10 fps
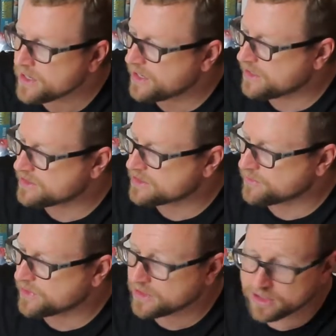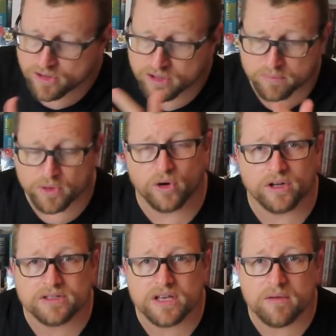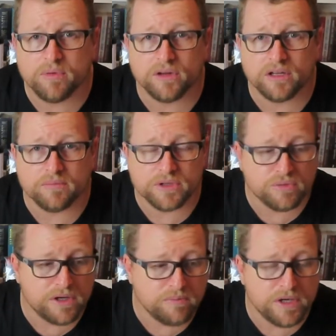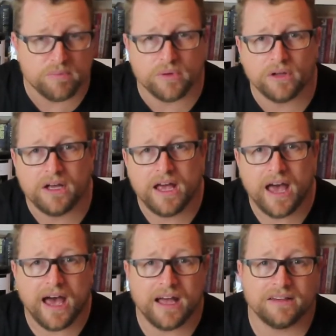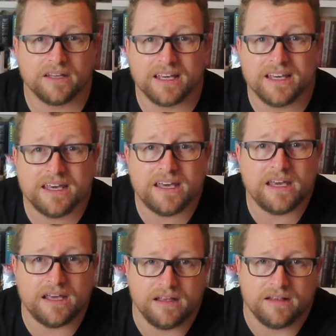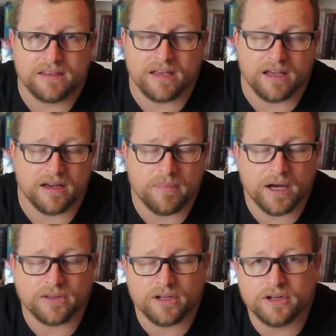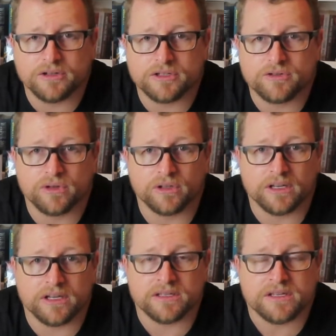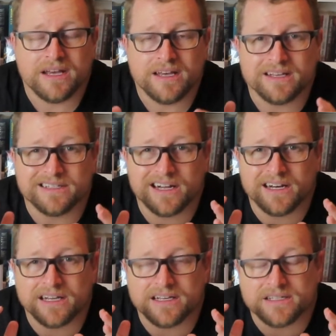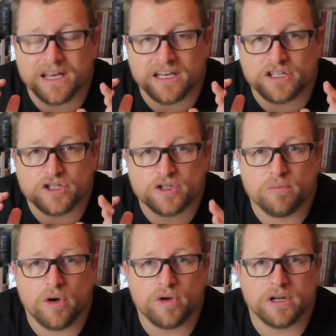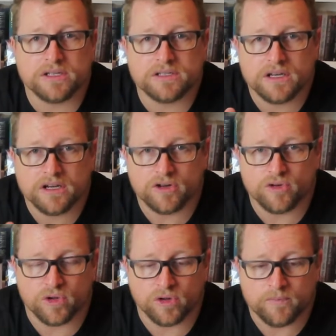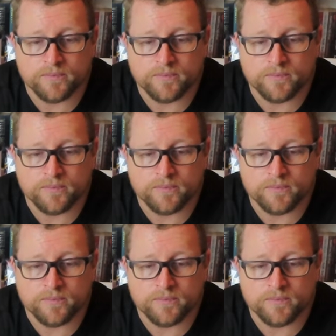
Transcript: It is something that you can put on a table in between people. And the key thing about the LotusGrill is that it is a smokeless grill.